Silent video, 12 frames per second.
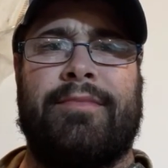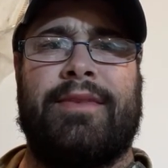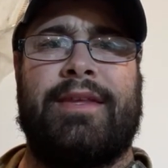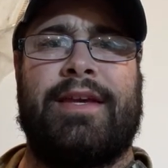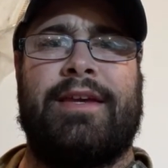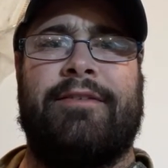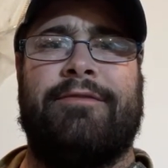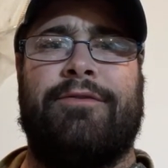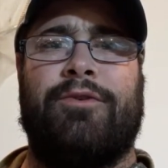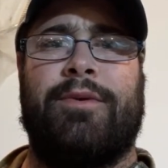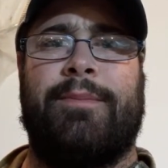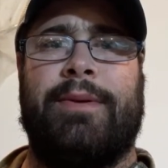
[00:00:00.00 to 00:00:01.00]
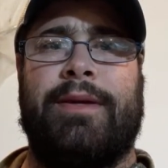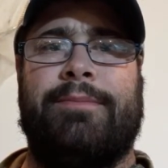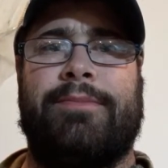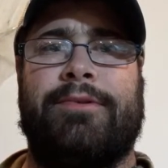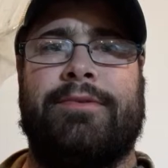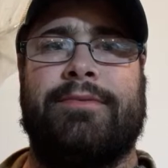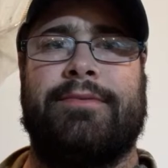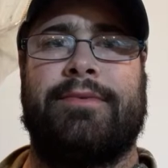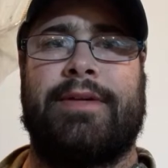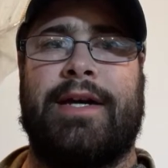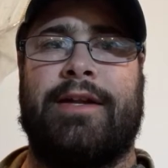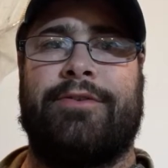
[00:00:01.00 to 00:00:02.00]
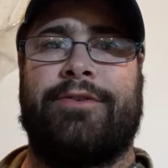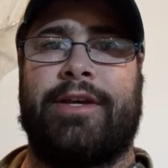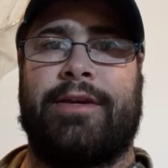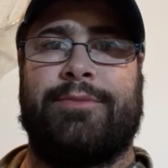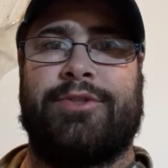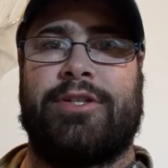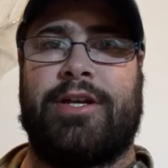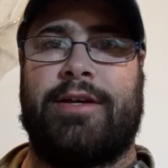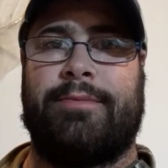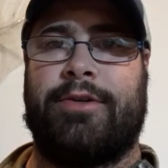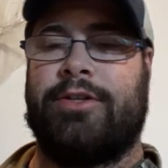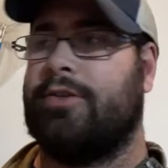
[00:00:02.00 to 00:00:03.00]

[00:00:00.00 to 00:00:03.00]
Dang, 4 people. I don't think I'm gonna stay on much